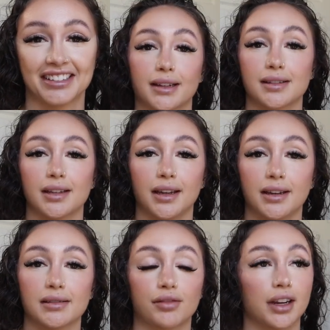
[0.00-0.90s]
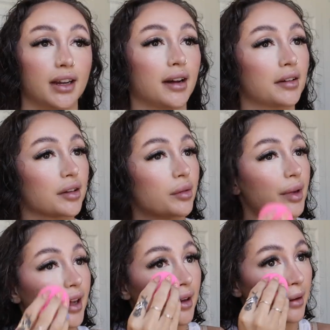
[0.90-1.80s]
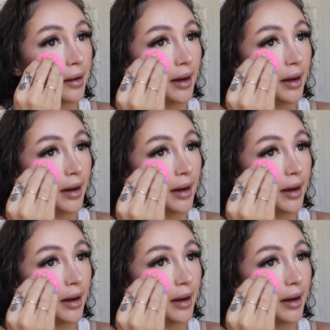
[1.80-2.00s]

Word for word: I can see he's freaking out a little bit.